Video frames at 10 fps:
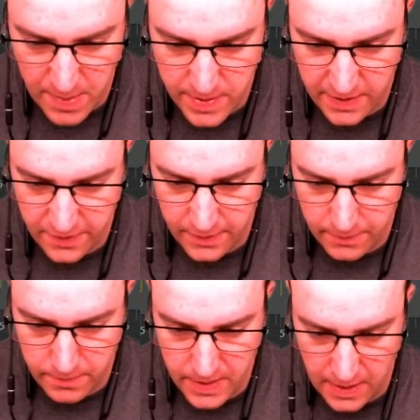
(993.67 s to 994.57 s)
Maybe that's
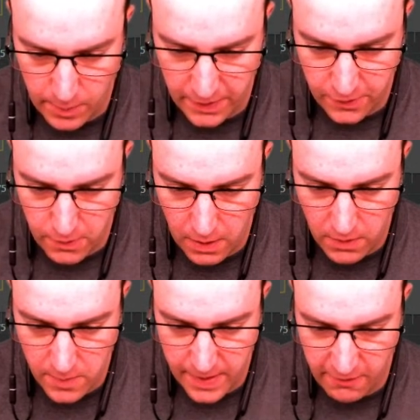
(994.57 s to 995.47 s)
a little bit too
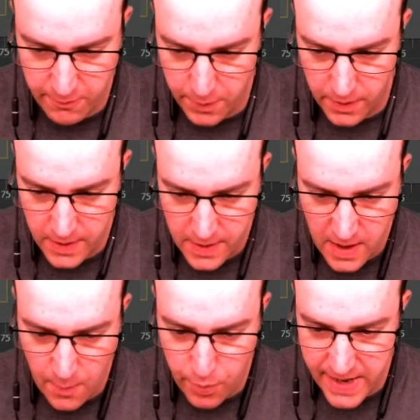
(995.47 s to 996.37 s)
low on the mouth, but
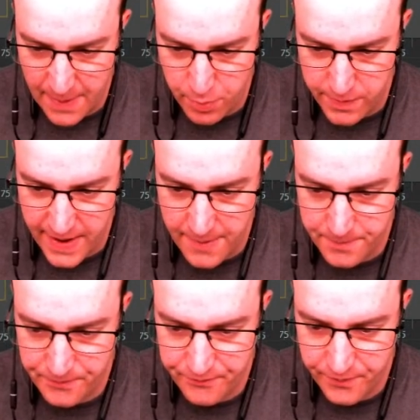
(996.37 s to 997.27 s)
I'm pretty happy with that.